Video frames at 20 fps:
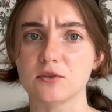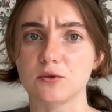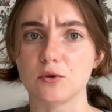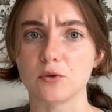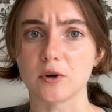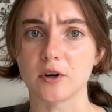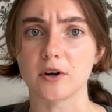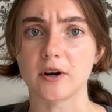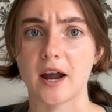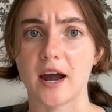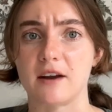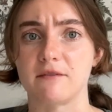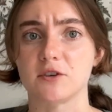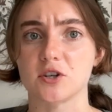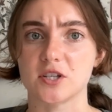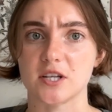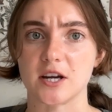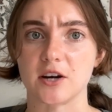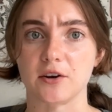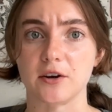or
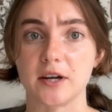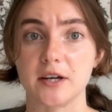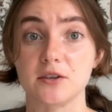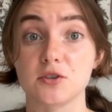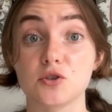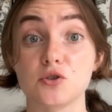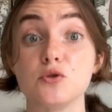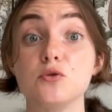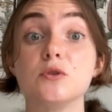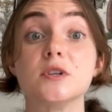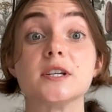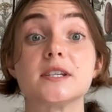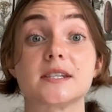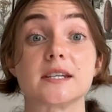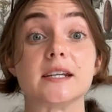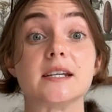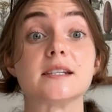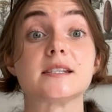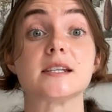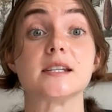adversary to this
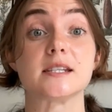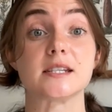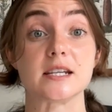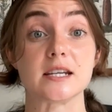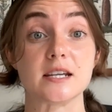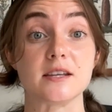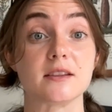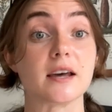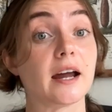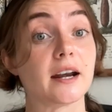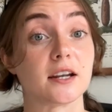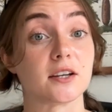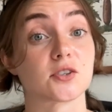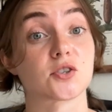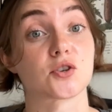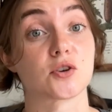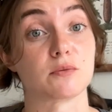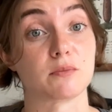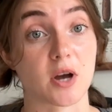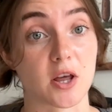entity that is
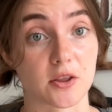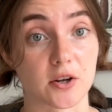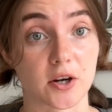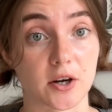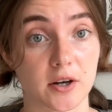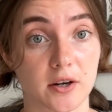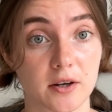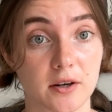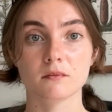her mother.